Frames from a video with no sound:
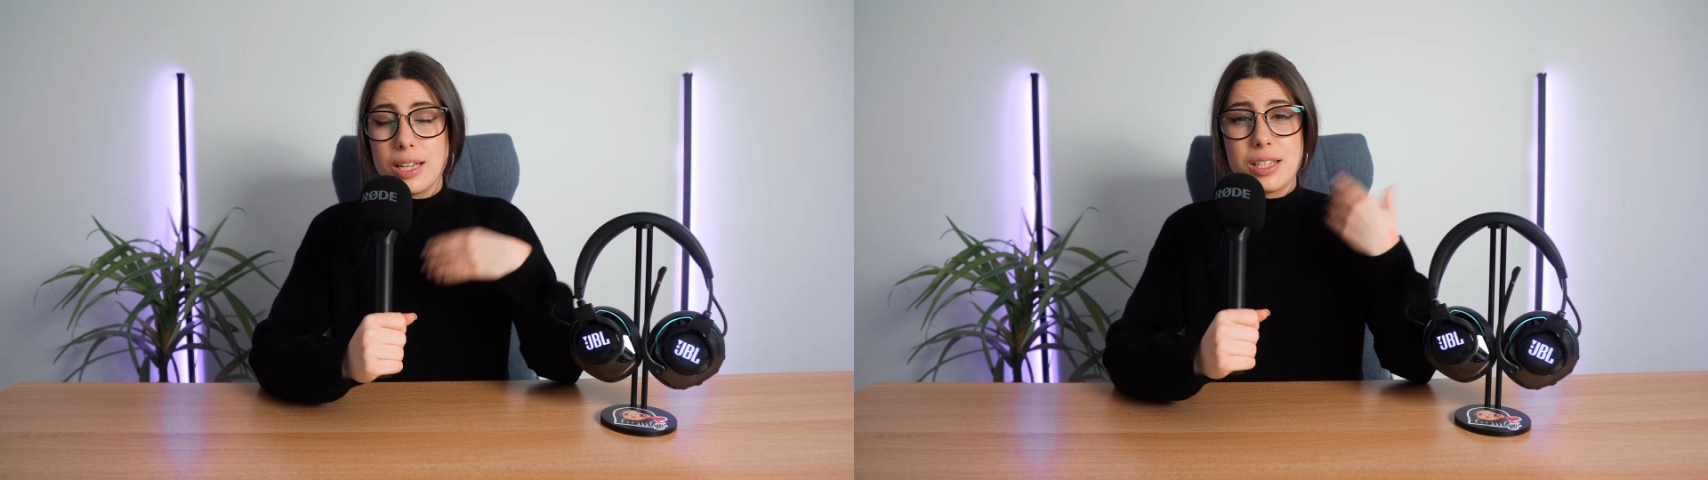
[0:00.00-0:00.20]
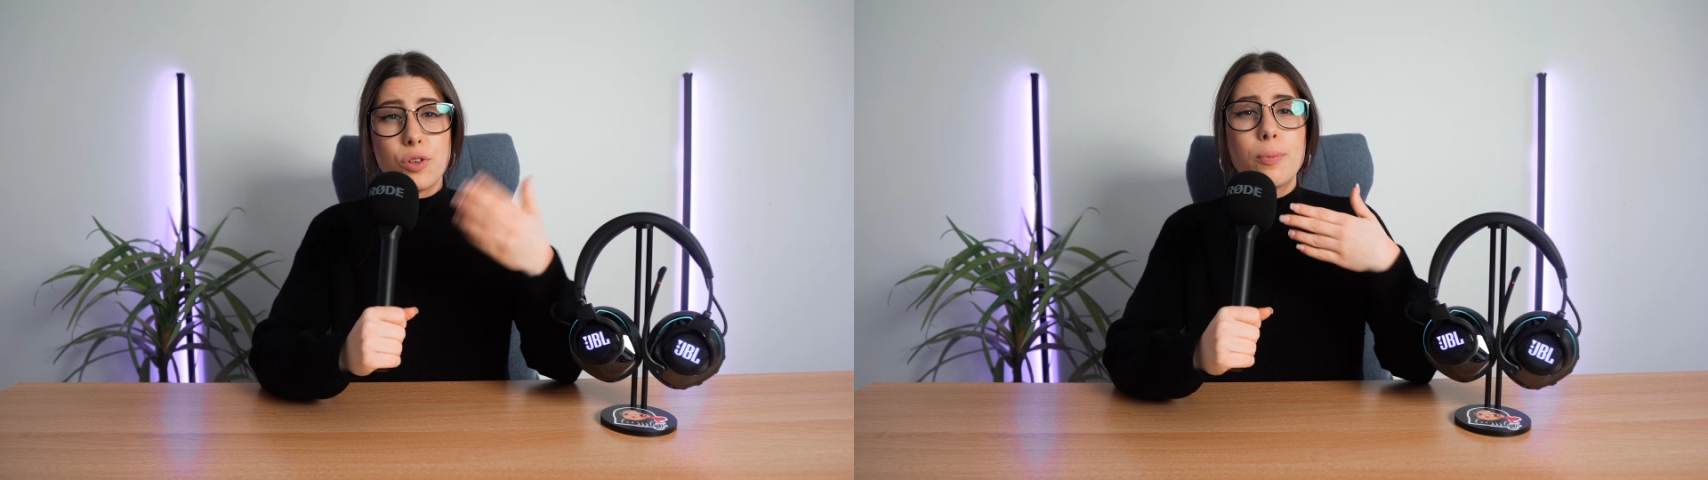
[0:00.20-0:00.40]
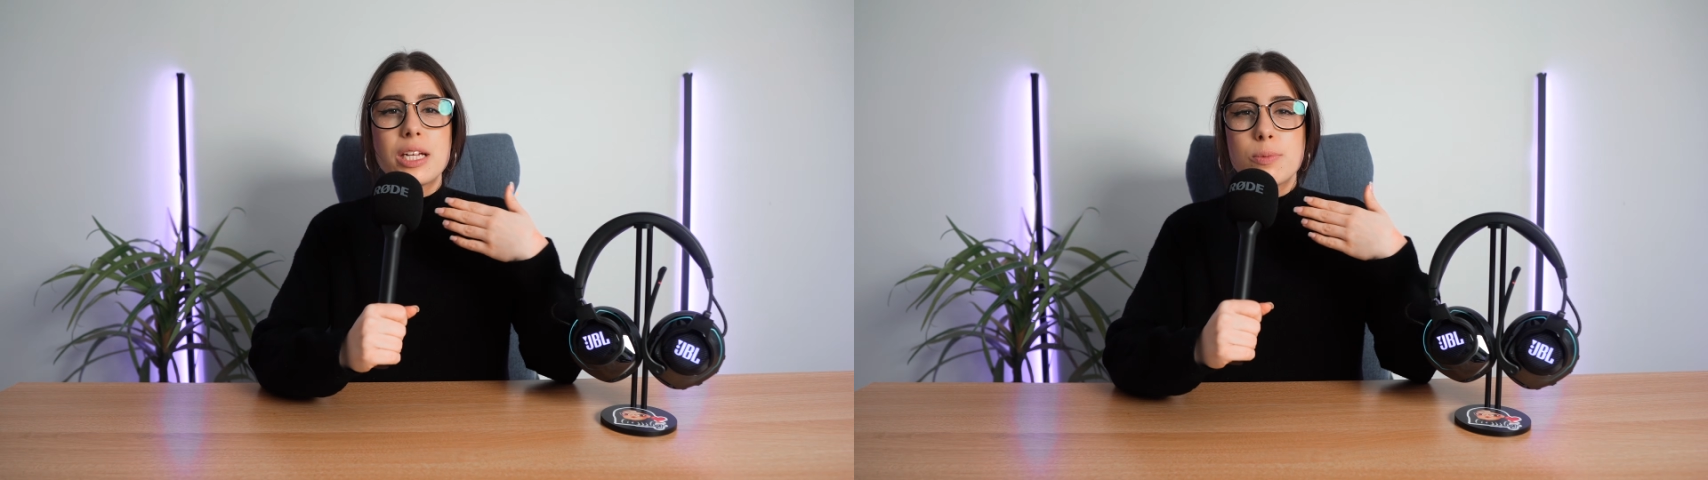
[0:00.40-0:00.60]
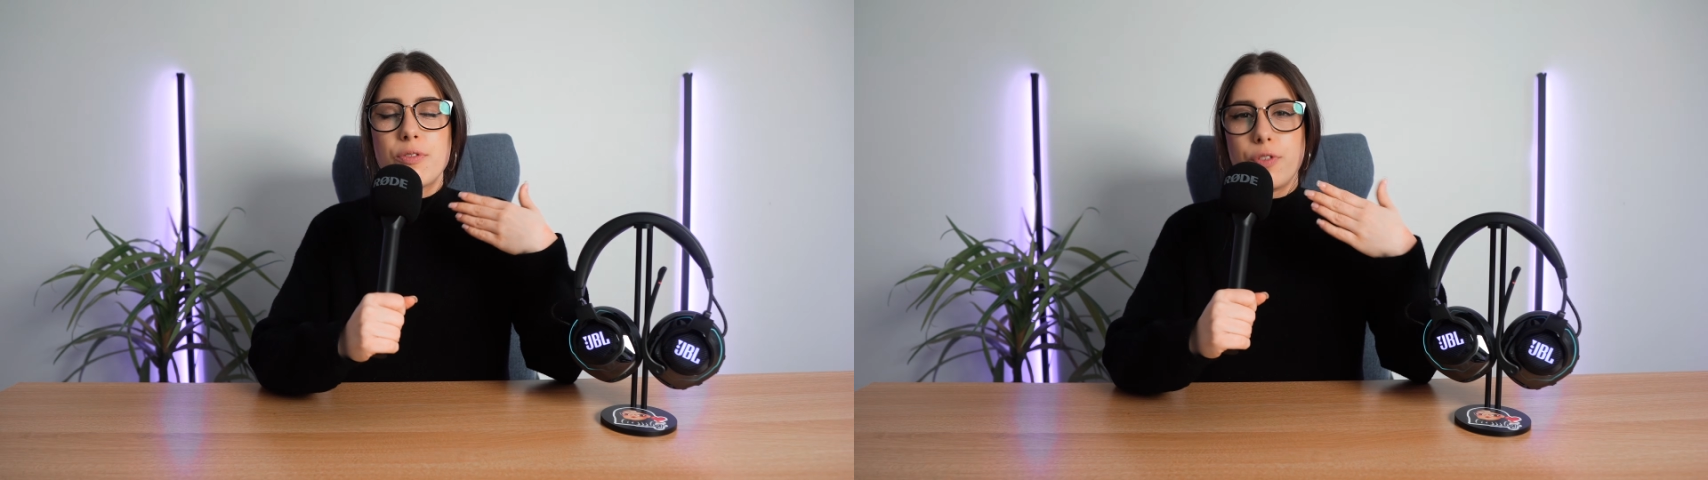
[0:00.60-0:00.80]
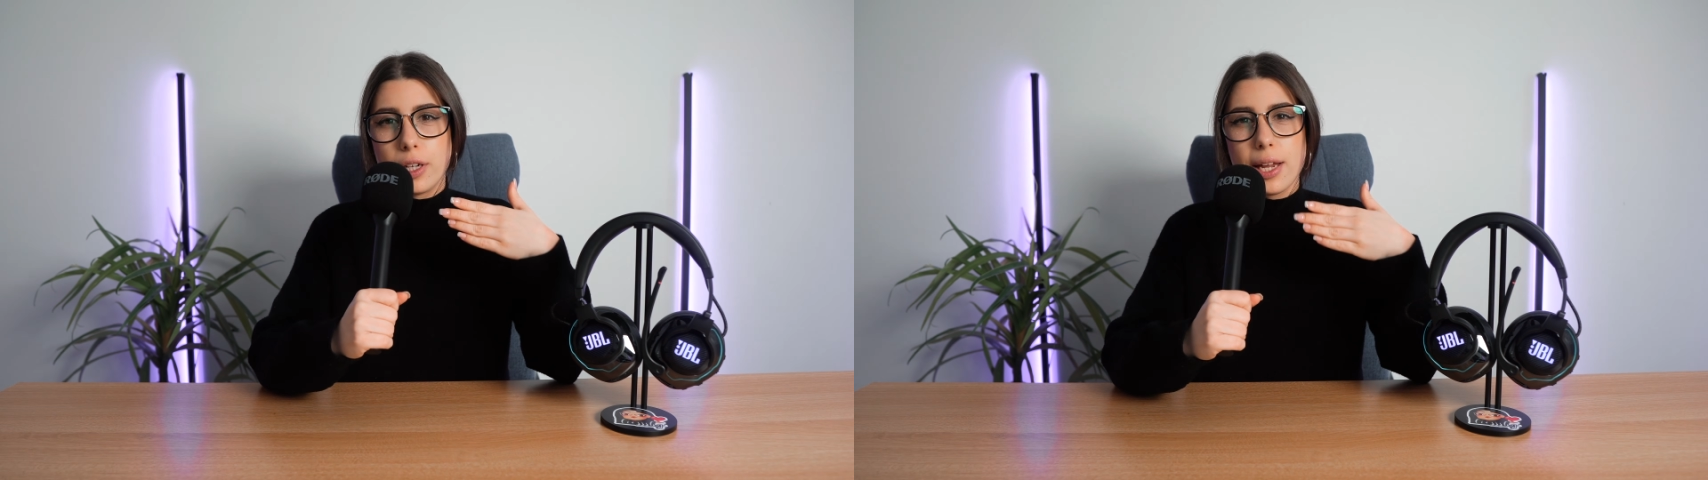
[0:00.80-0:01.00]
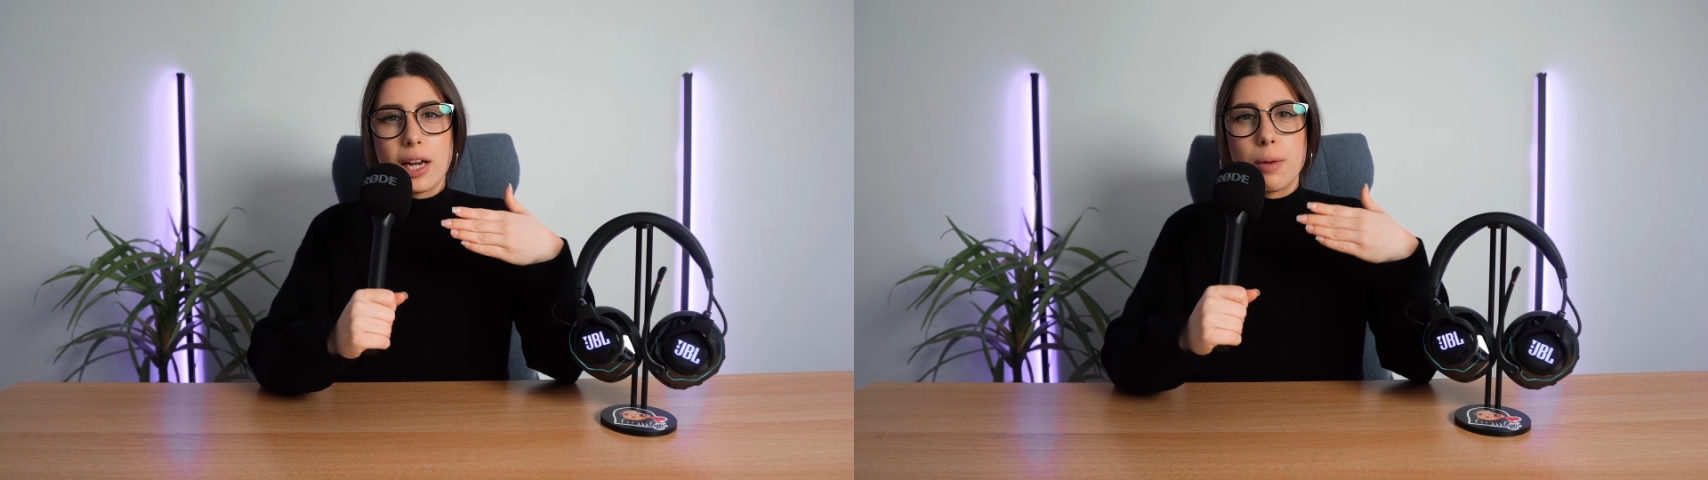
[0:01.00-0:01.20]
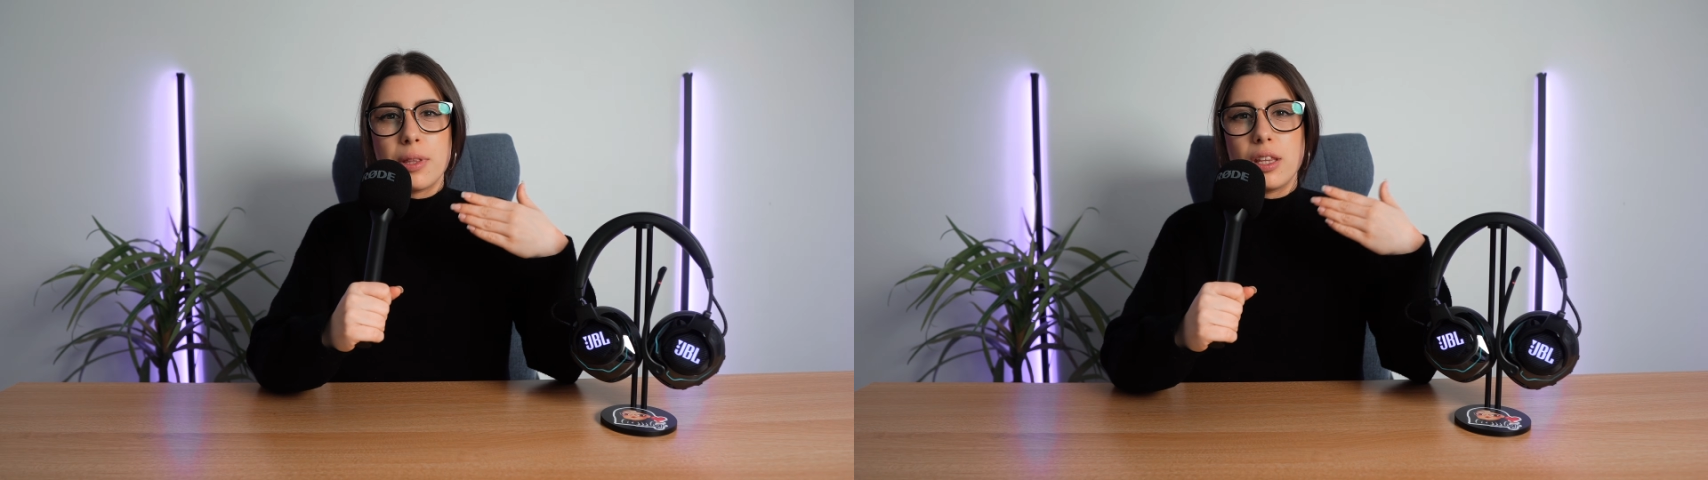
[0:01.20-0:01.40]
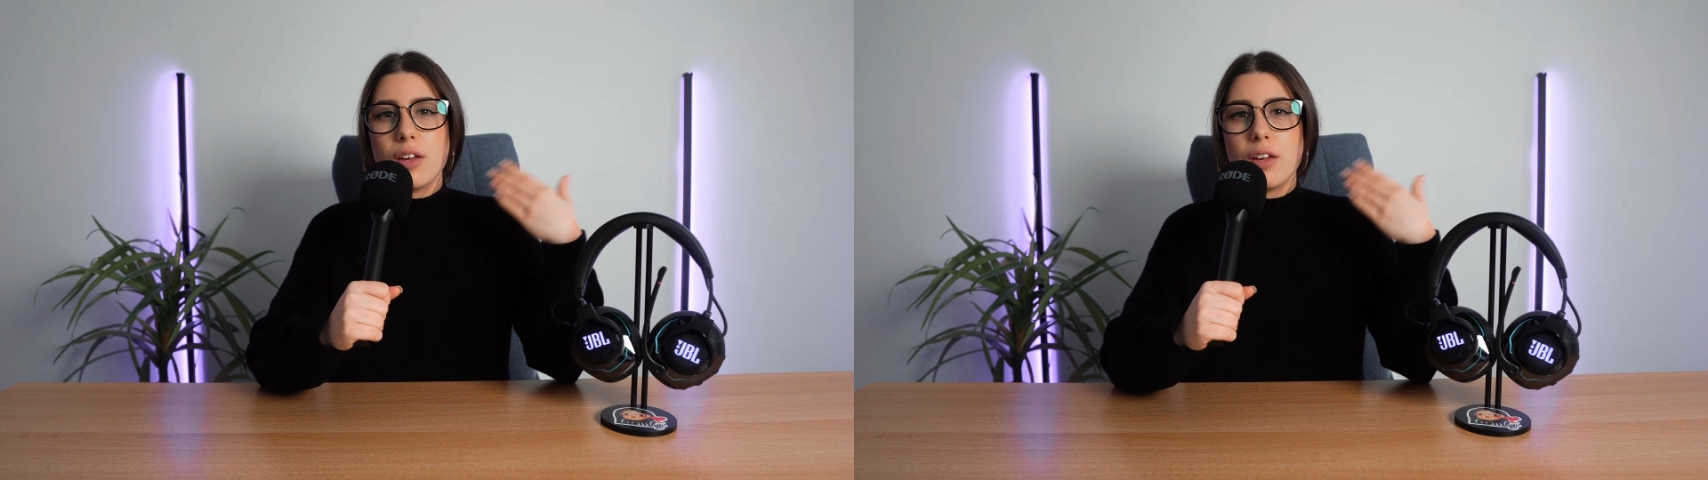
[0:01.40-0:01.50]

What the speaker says: It still makes me feel like I'm in the